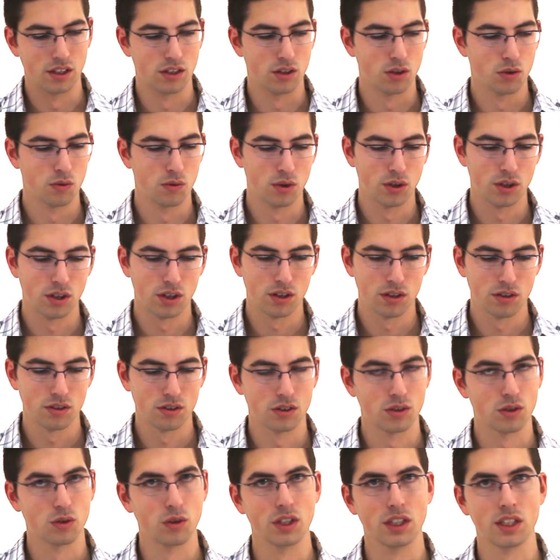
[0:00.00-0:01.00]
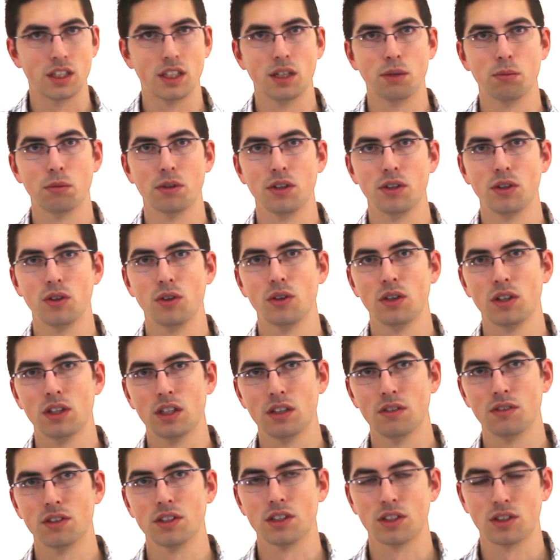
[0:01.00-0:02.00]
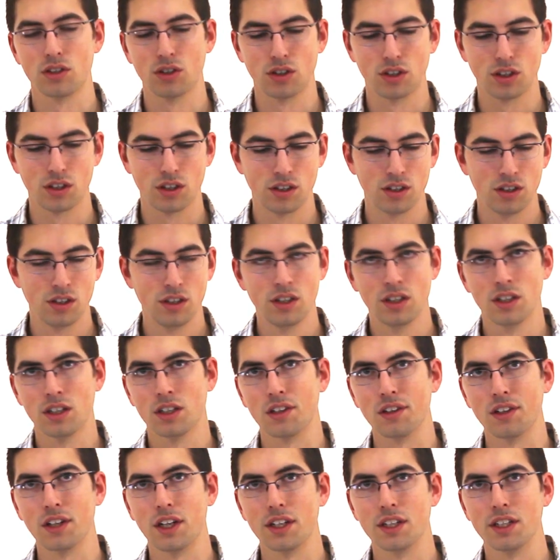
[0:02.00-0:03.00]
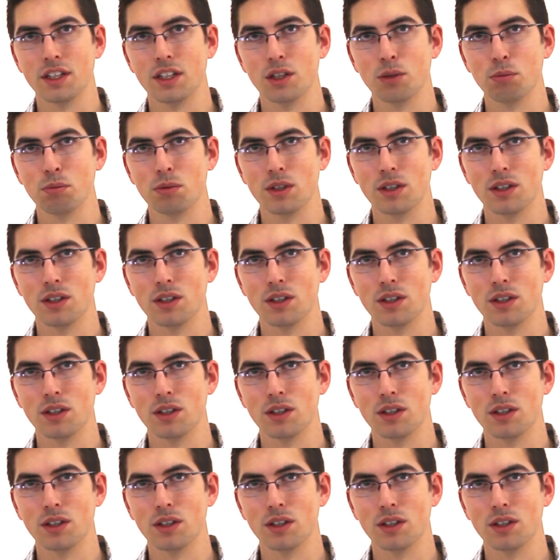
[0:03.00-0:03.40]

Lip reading: Overall, great camera though. Give us a call. Glad to help